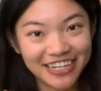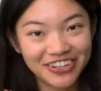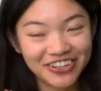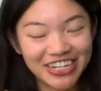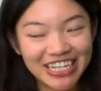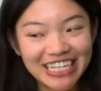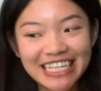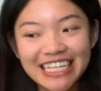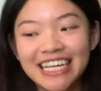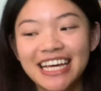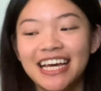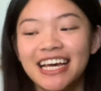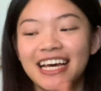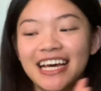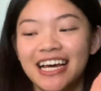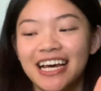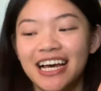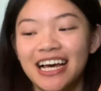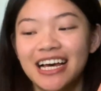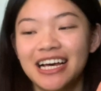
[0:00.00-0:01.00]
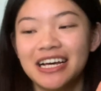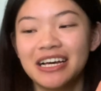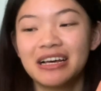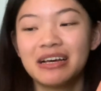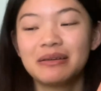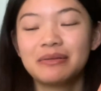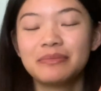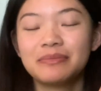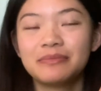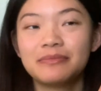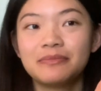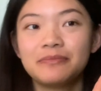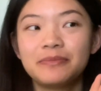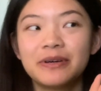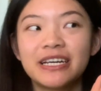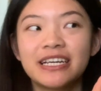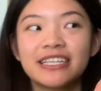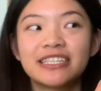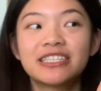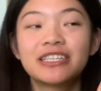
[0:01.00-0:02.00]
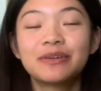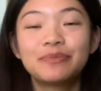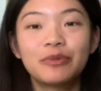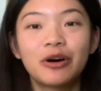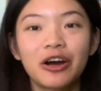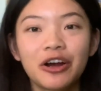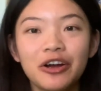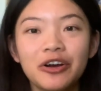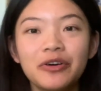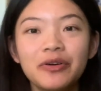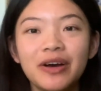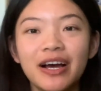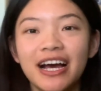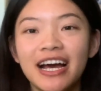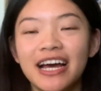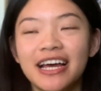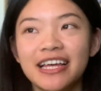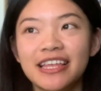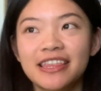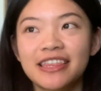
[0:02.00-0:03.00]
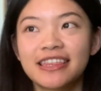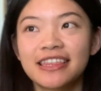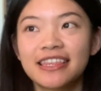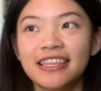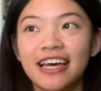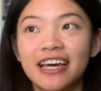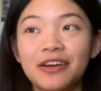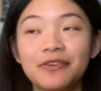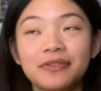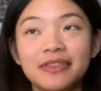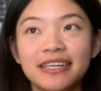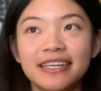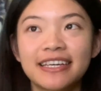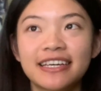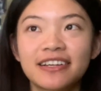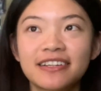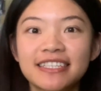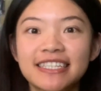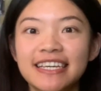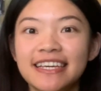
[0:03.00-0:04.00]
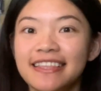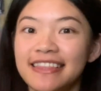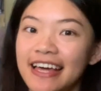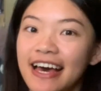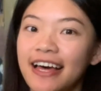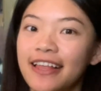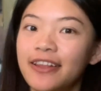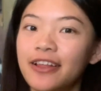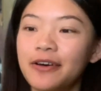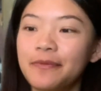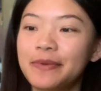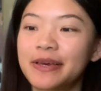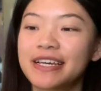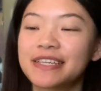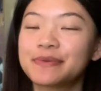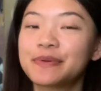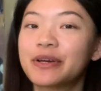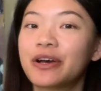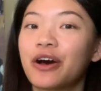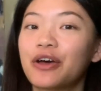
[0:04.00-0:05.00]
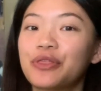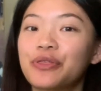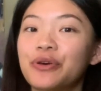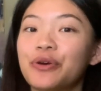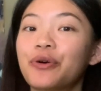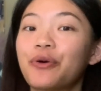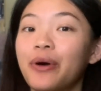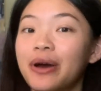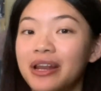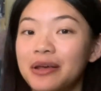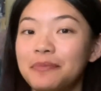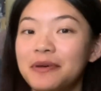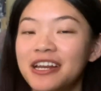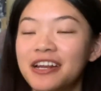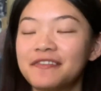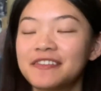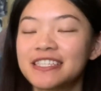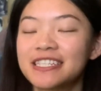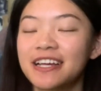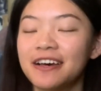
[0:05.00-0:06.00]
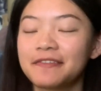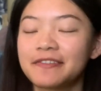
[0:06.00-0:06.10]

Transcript: spring. Um, but tomorrow, I, I don't think it'll take that long because we got through quite a bit of stuff